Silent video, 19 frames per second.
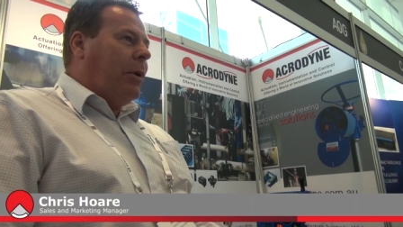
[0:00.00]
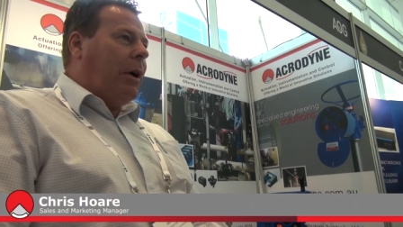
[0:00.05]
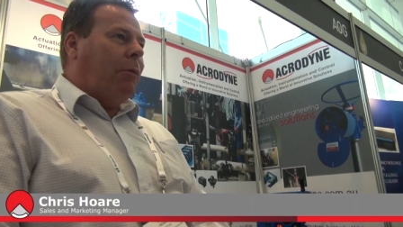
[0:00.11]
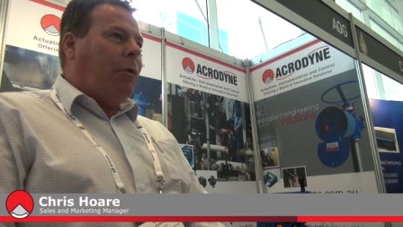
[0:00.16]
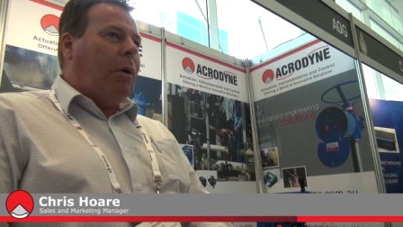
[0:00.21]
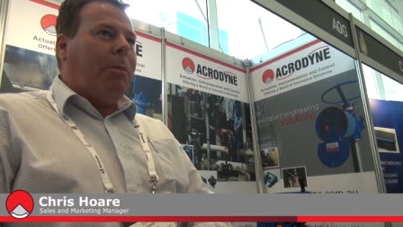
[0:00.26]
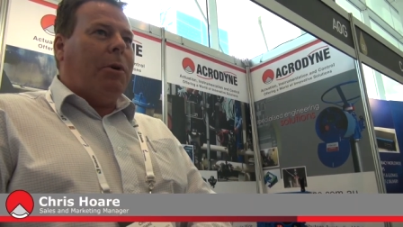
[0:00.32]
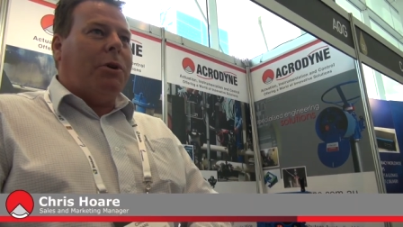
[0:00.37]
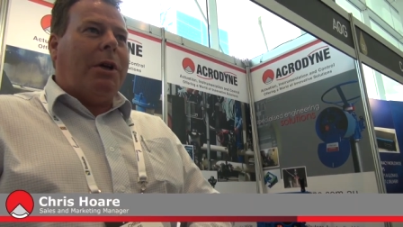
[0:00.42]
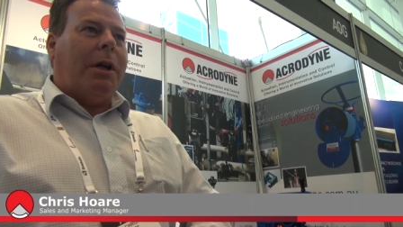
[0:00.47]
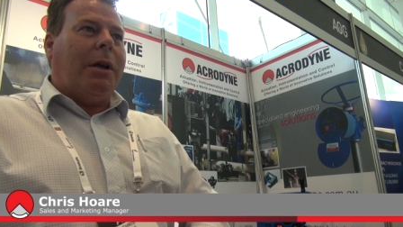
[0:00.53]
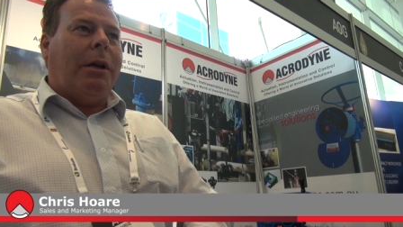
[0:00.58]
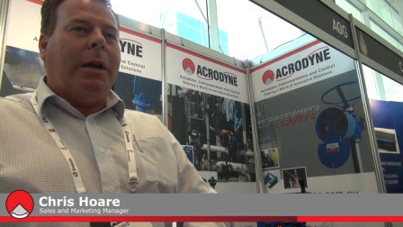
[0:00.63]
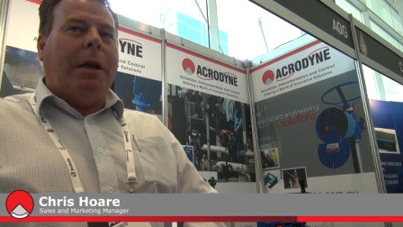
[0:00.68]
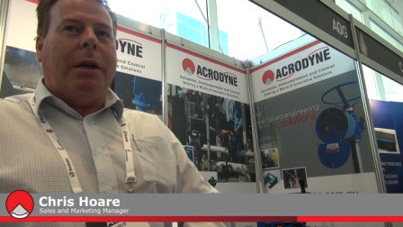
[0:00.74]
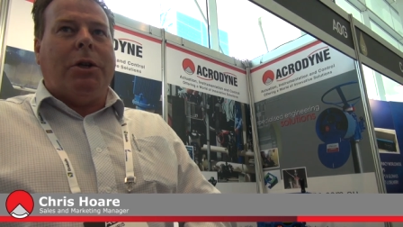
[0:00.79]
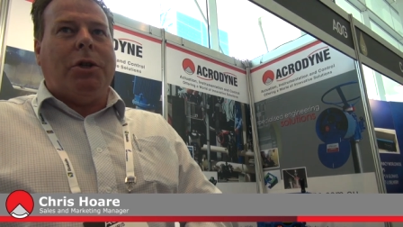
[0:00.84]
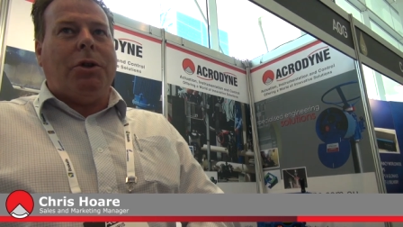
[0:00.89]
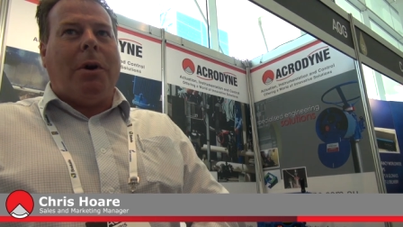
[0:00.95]
We have represented
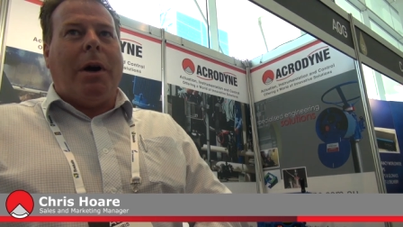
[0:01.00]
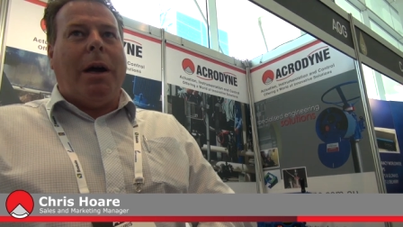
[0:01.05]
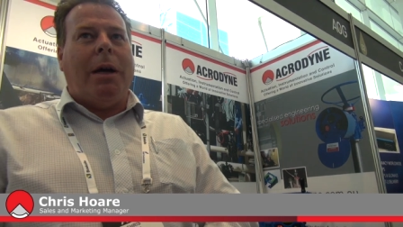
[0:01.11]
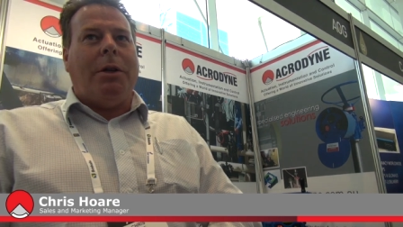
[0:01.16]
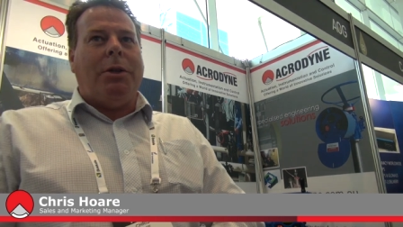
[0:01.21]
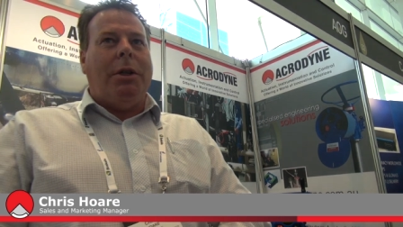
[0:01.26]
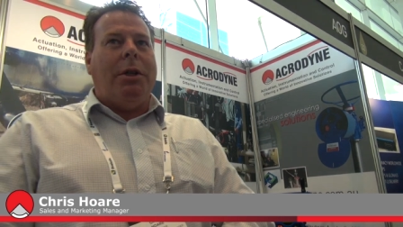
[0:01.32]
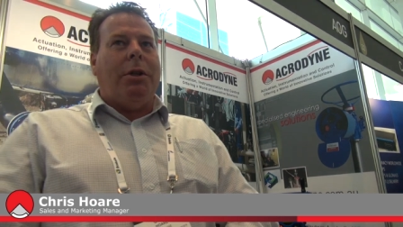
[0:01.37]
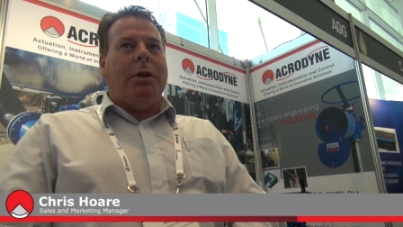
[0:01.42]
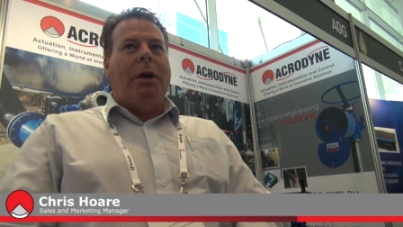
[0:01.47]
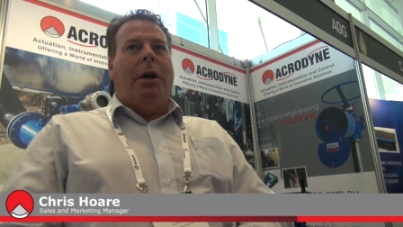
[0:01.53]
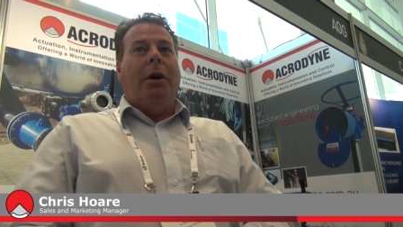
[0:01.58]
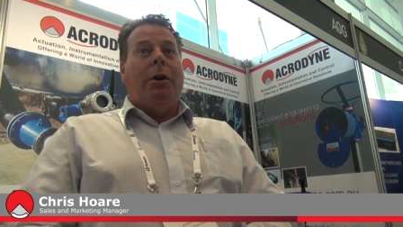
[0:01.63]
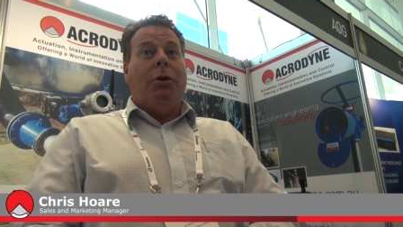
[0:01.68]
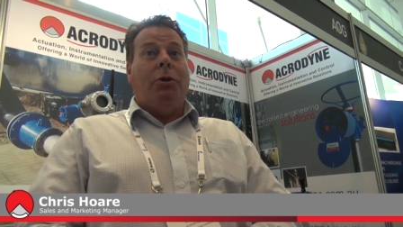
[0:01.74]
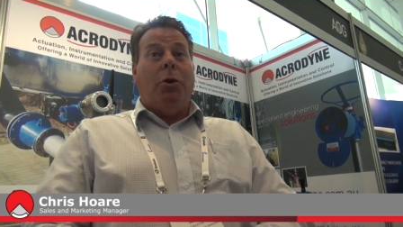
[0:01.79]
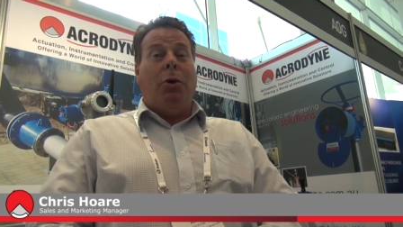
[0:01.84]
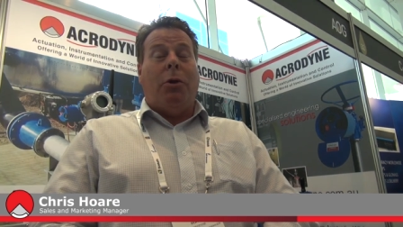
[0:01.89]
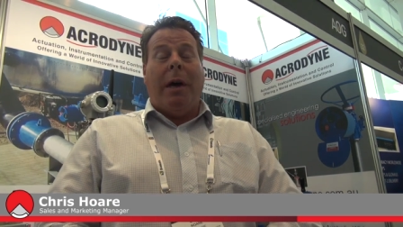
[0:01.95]
in Australia since
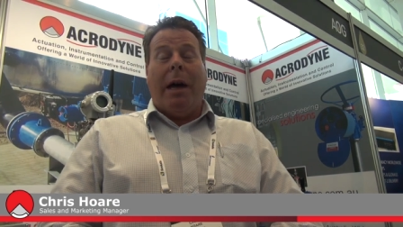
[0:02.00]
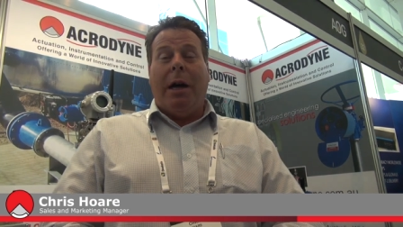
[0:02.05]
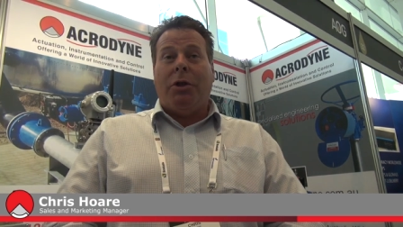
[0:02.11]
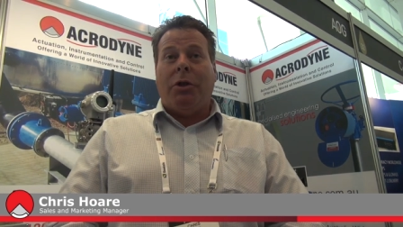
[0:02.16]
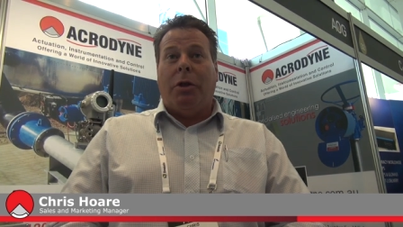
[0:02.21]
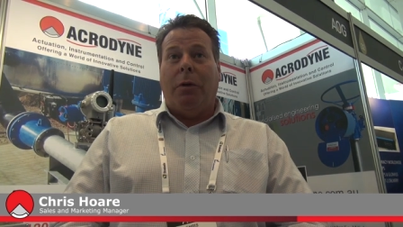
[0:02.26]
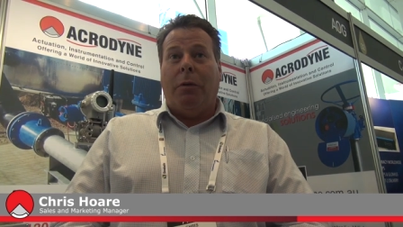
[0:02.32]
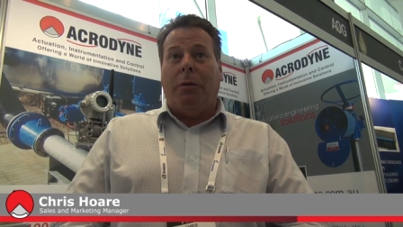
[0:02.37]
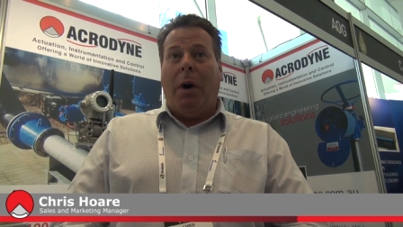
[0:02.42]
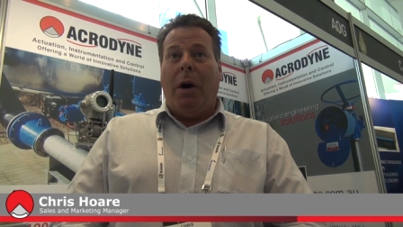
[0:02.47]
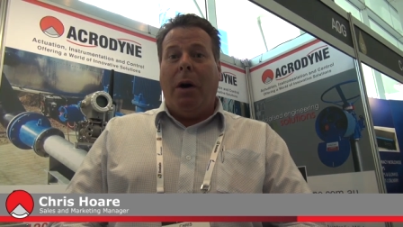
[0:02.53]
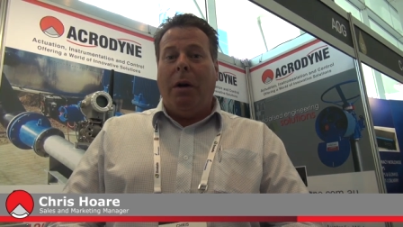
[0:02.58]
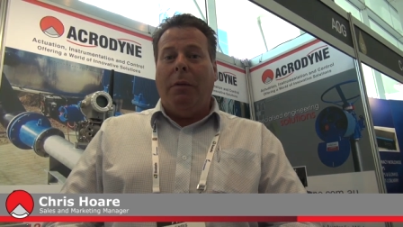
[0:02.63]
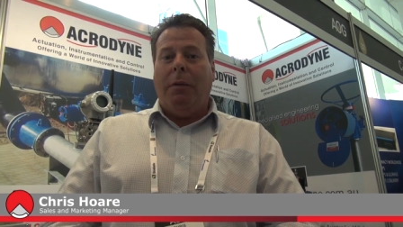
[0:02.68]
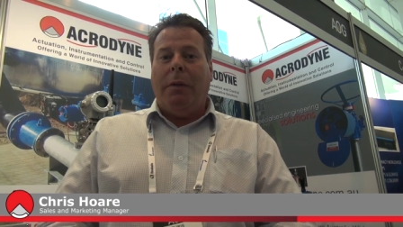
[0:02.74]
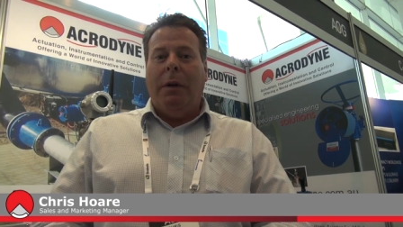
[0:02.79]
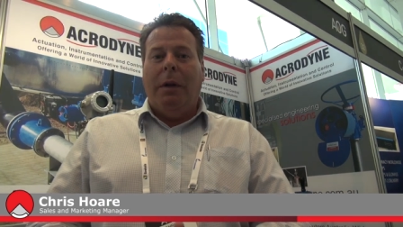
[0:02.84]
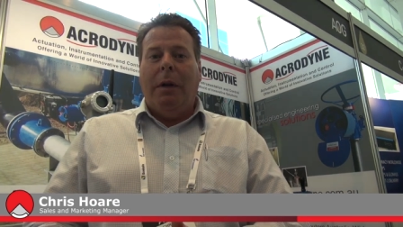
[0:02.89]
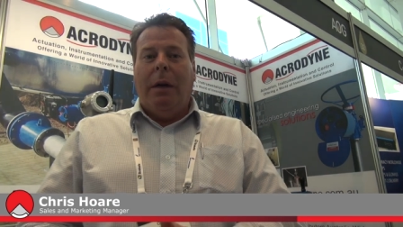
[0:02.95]

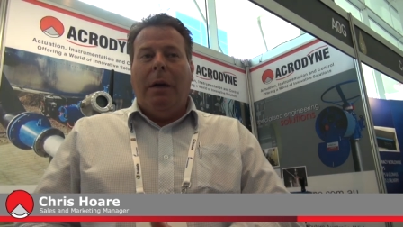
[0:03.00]
2005.